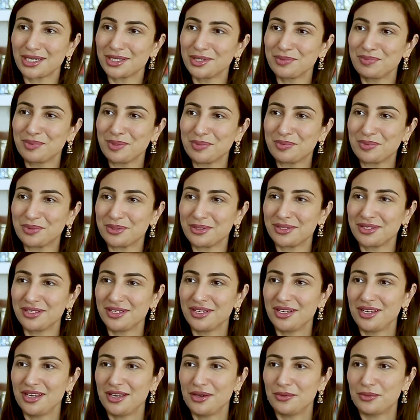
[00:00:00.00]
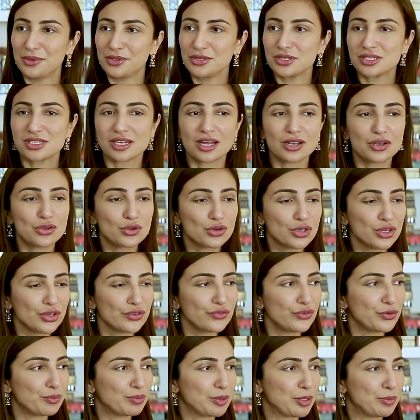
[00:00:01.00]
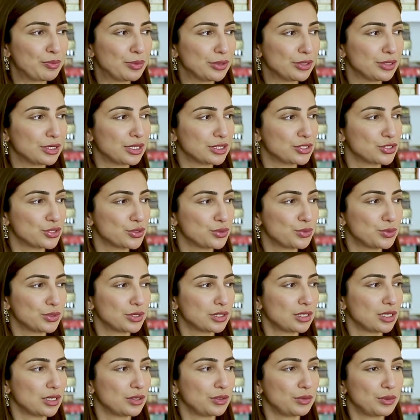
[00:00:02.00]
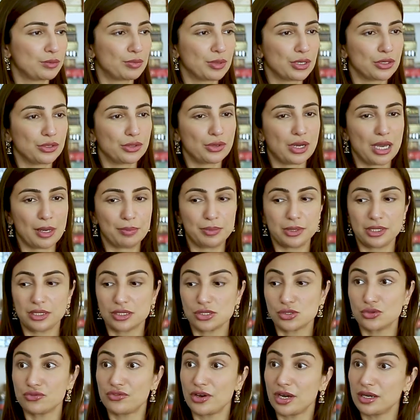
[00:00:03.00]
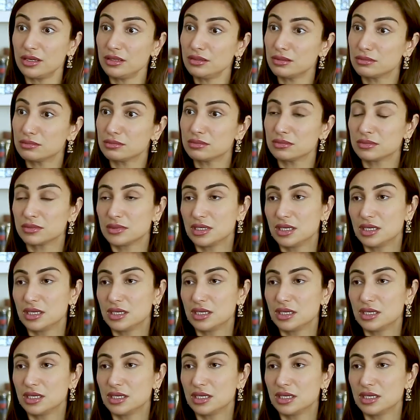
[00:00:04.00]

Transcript: other people. When you start looking for people that you would think would bring you happiness, you find them.